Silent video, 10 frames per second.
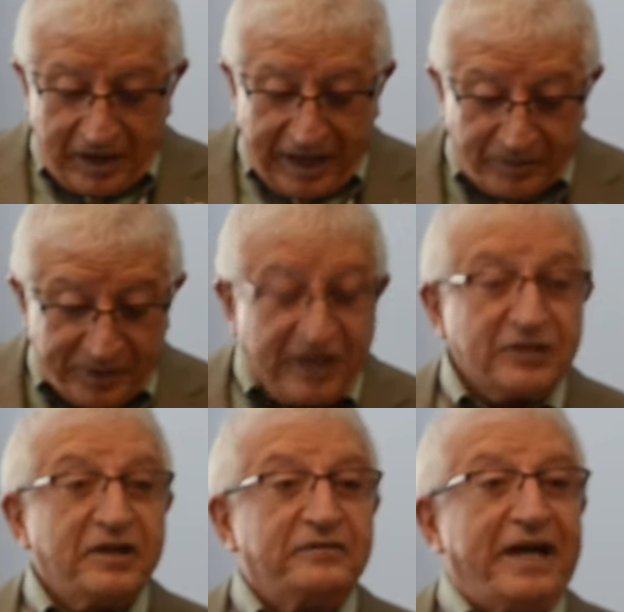And
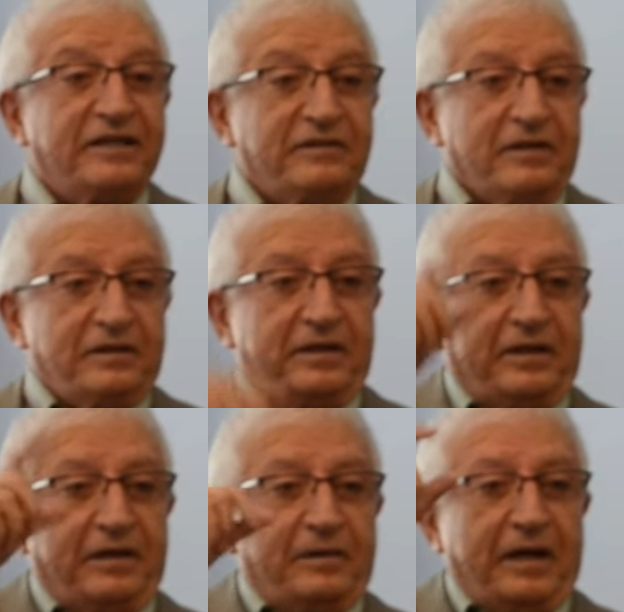because of that,
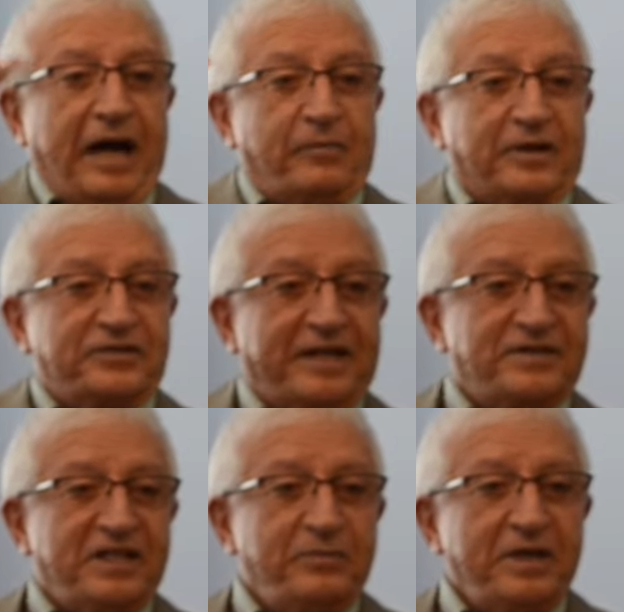Abbas
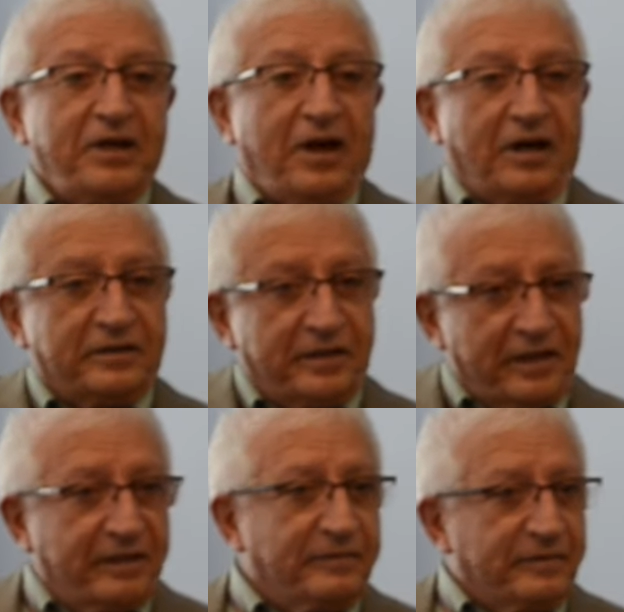Azimi on
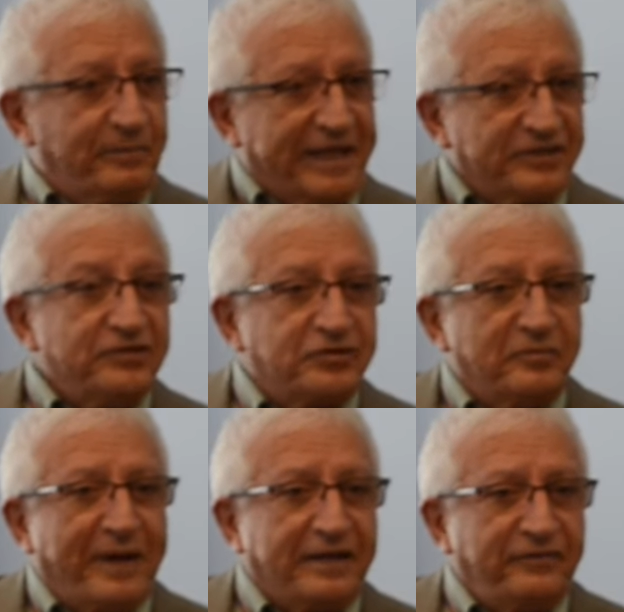the passenger
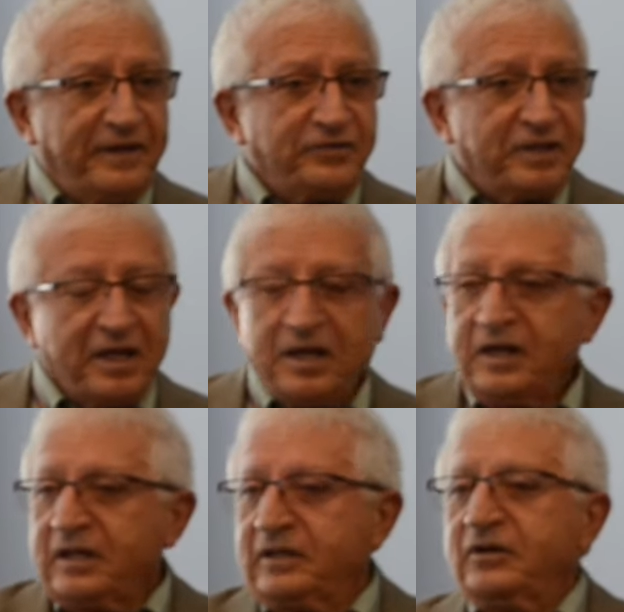manifest,
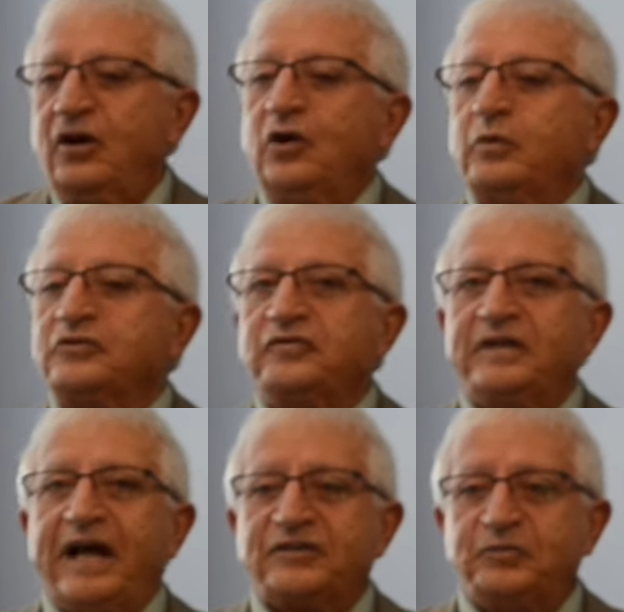it always
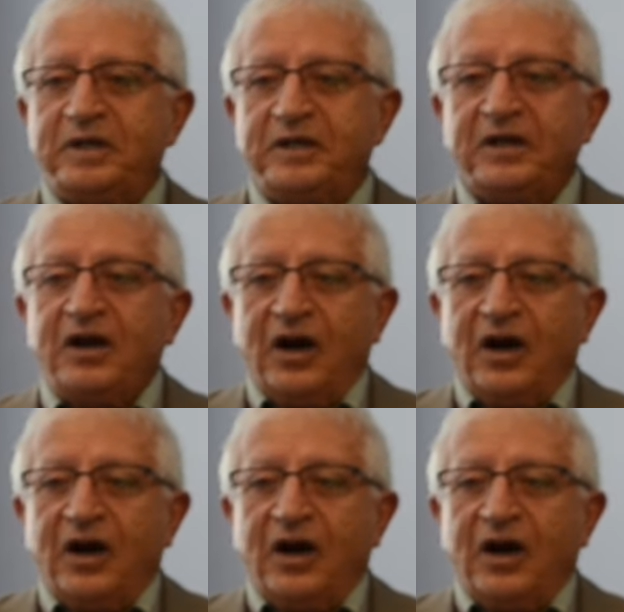flags me.